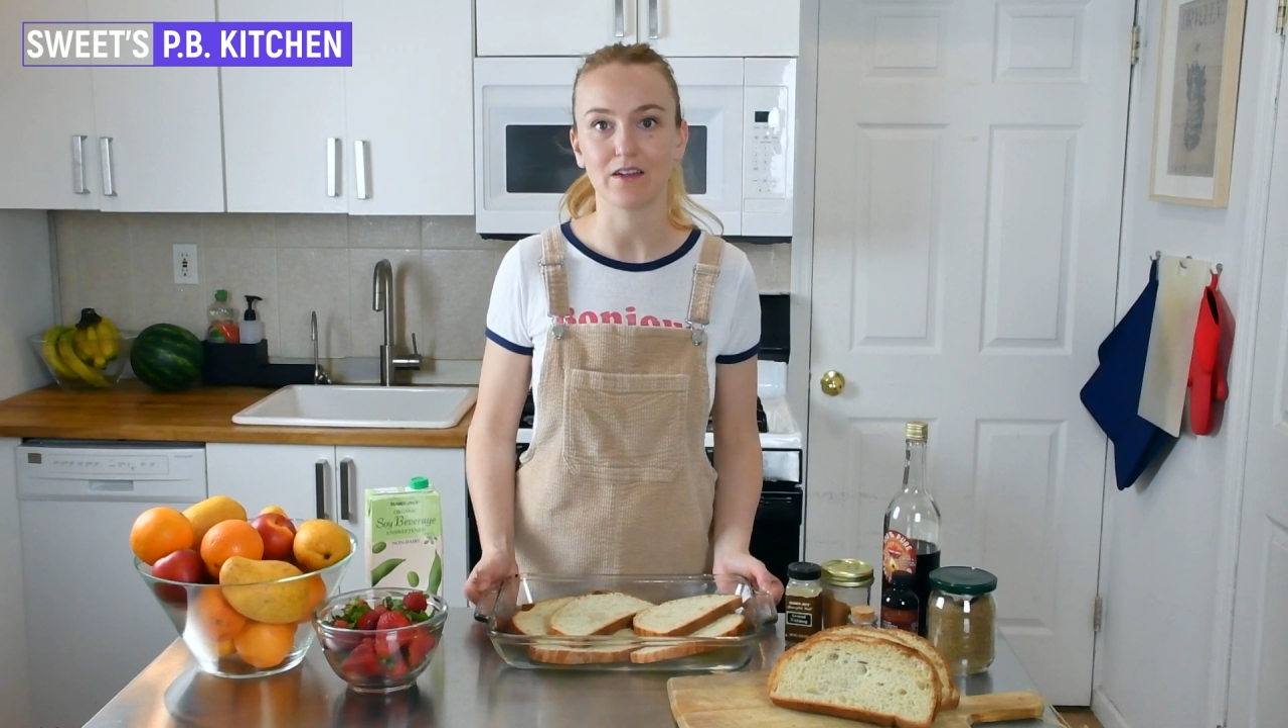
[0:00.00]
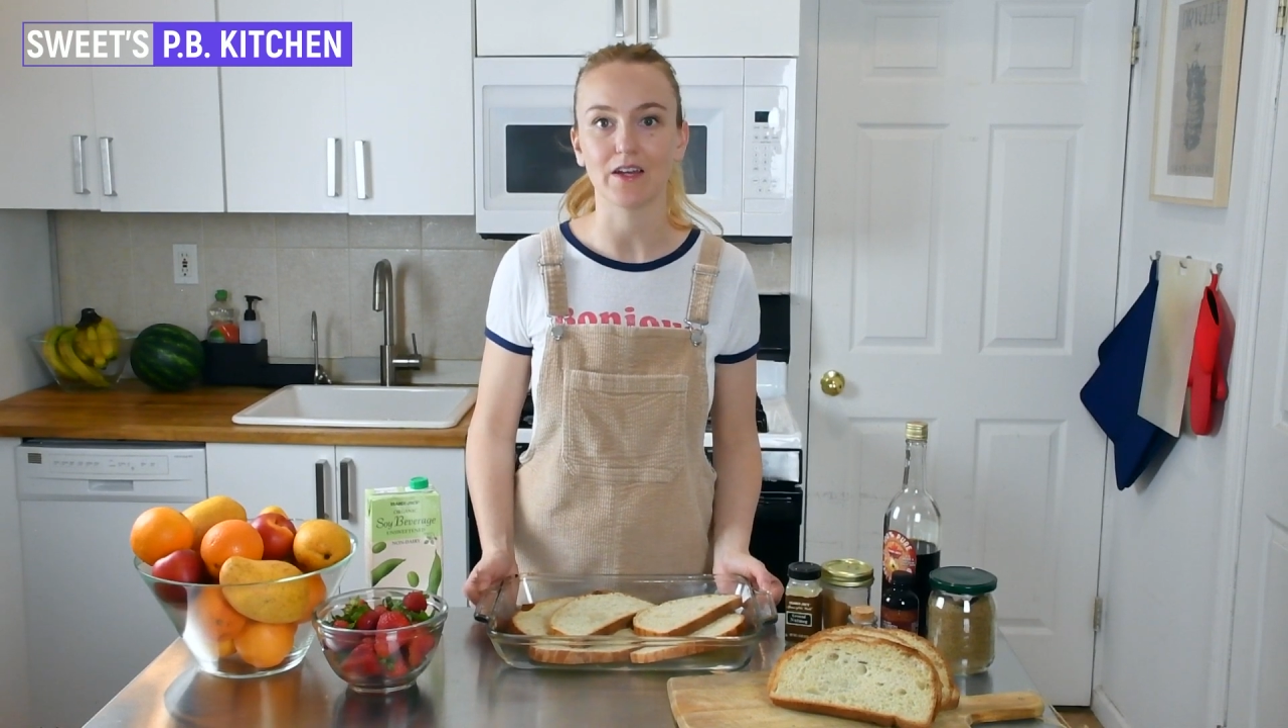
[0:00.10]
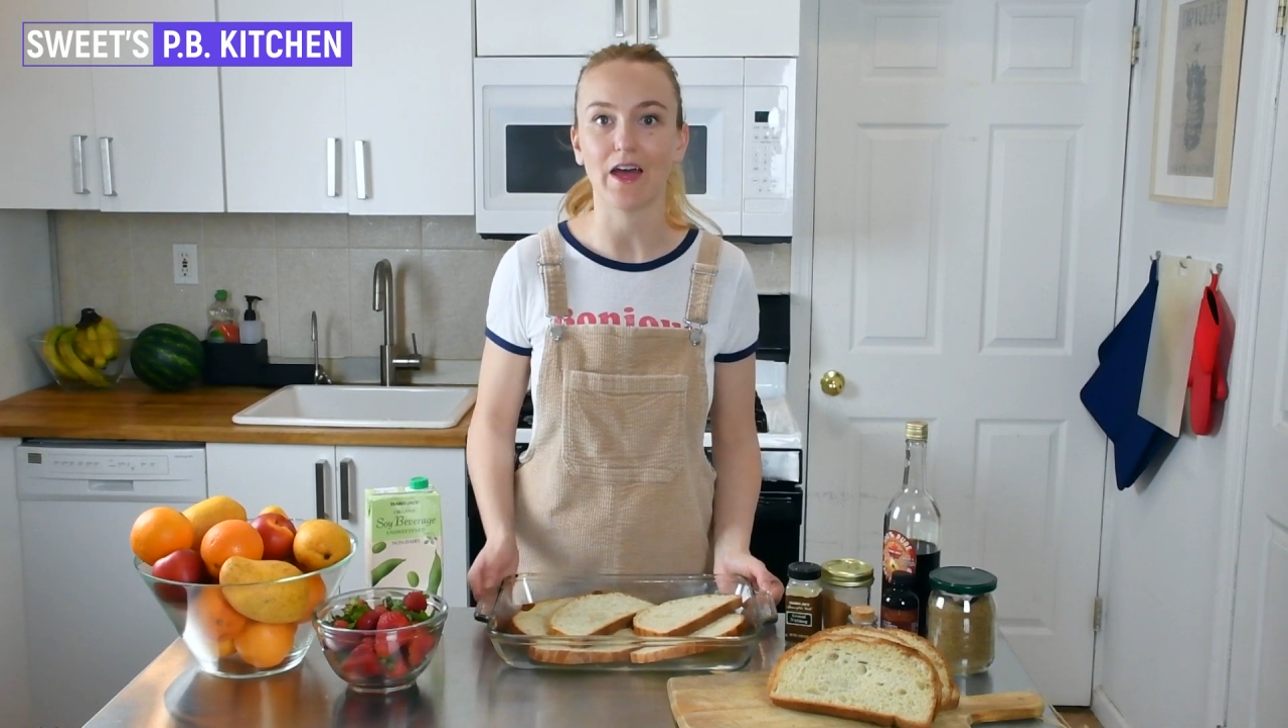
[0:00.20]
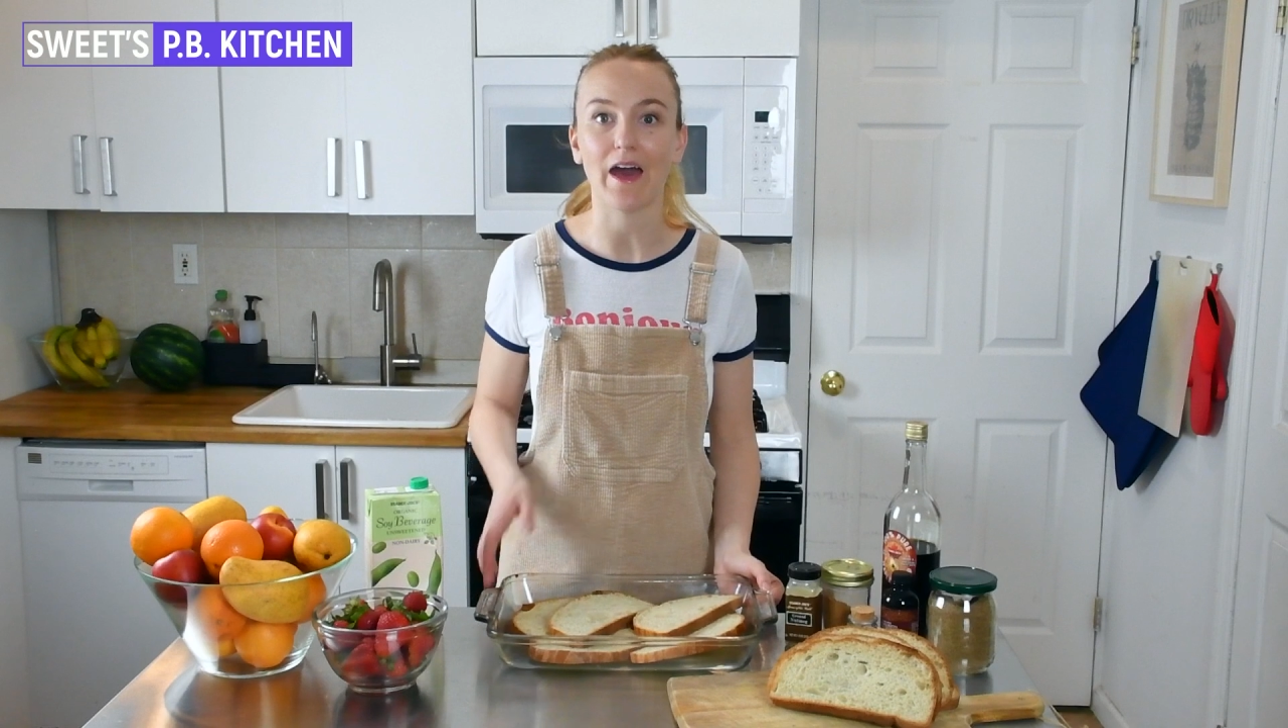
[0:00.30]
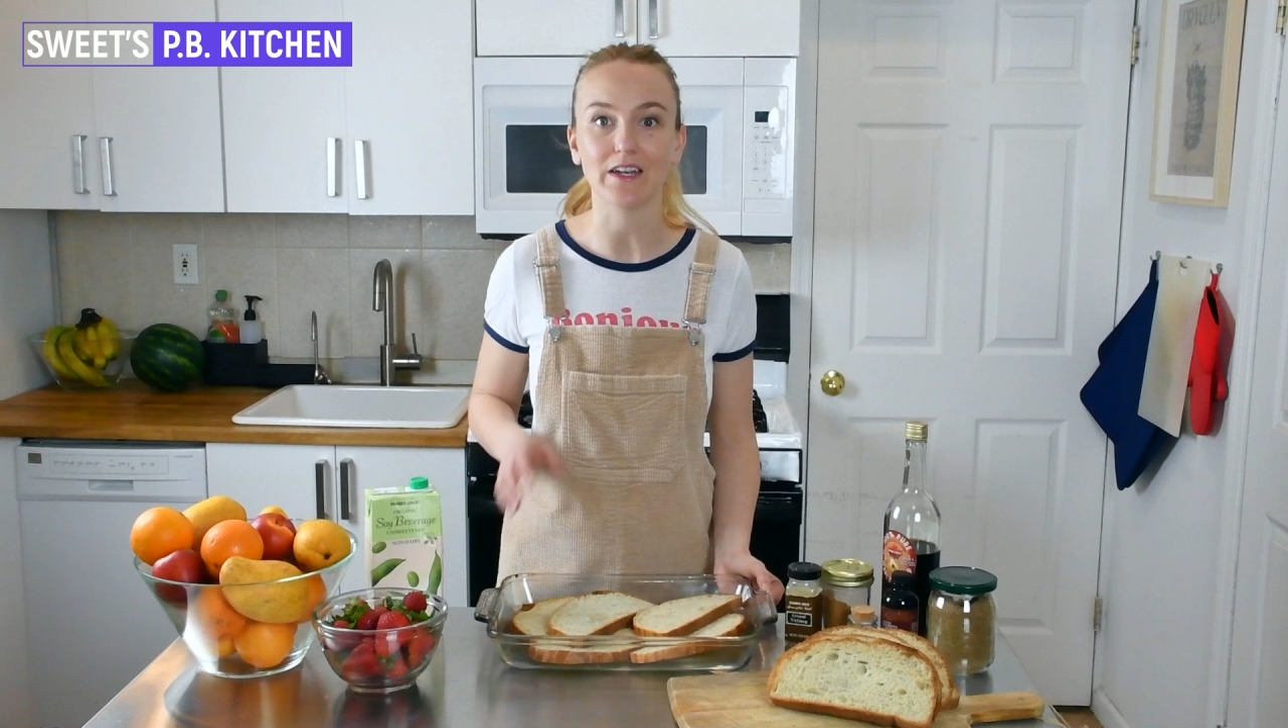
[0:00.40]

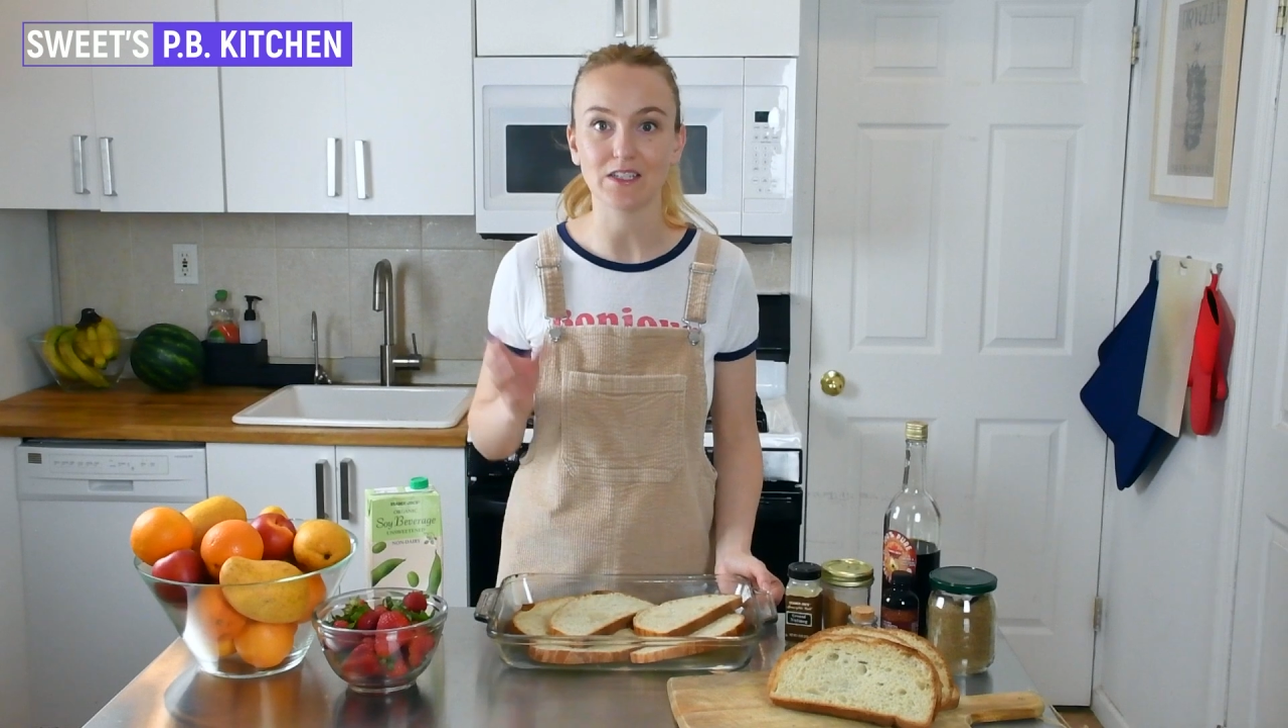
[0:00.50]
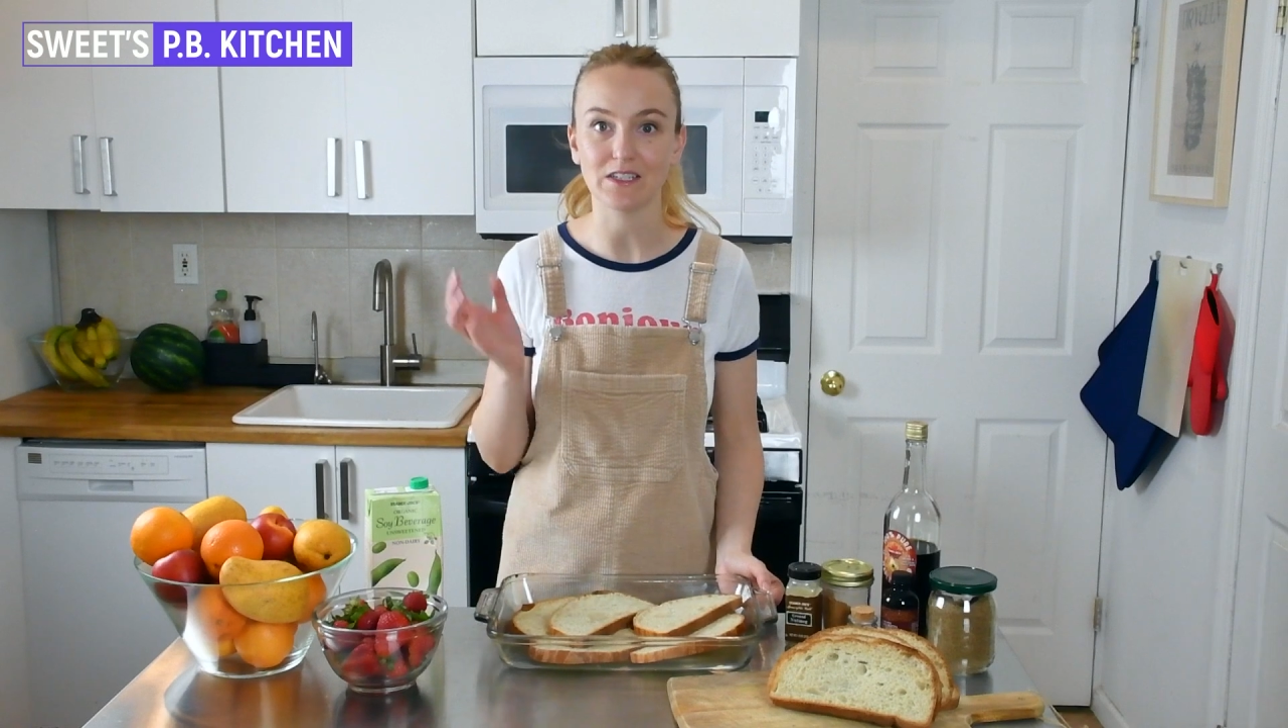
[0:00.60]
added